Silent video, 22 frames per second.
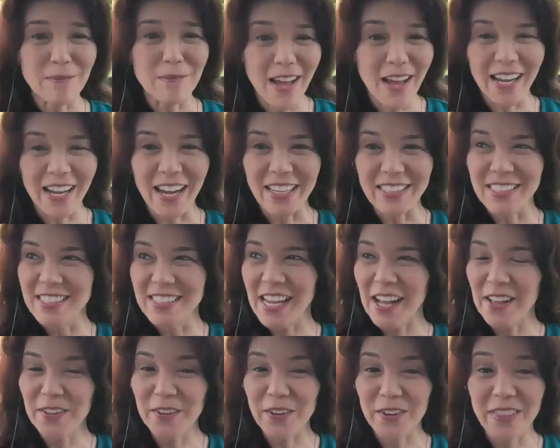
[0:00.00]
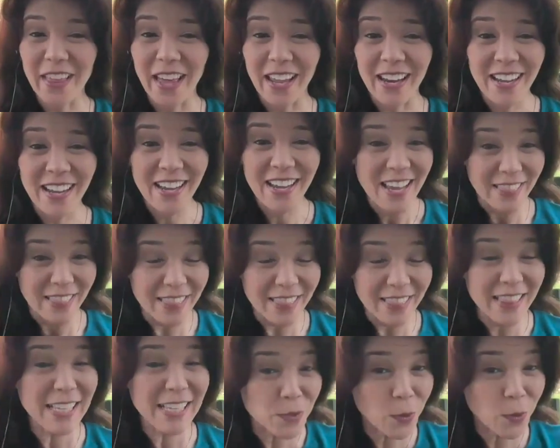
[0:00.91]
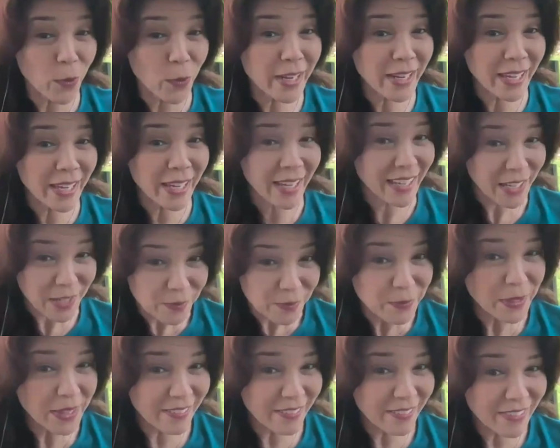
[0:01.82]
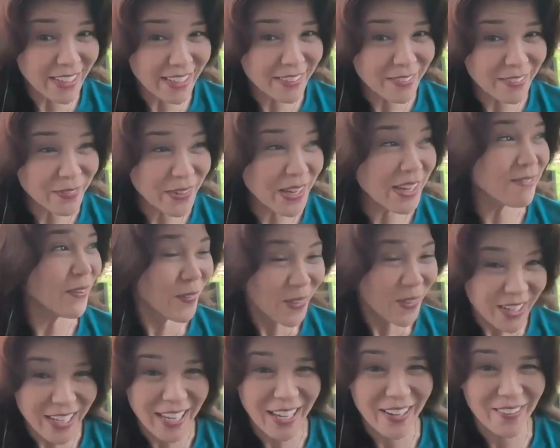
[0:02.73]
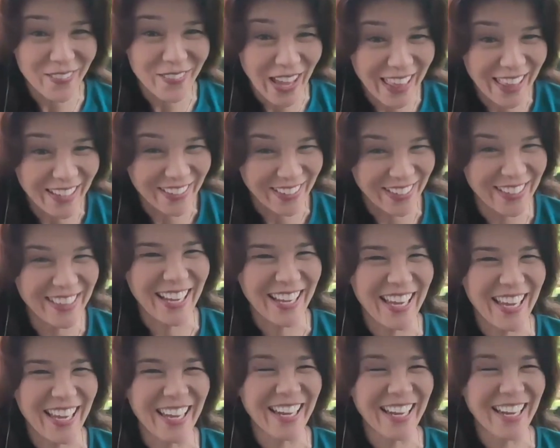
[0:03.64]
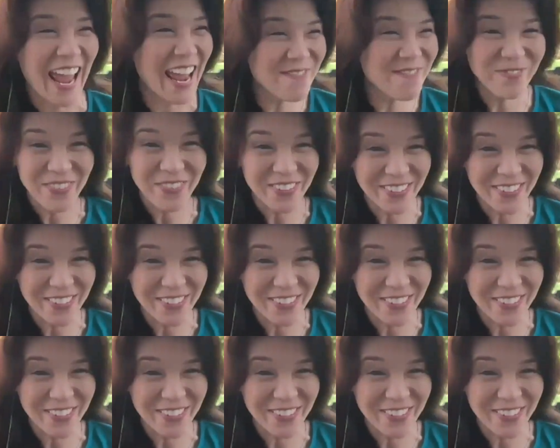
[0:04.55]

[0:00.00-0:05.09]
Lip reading: on, I got to tell her that this is Oregon. Can you believe it? We have Oregon weather like in April.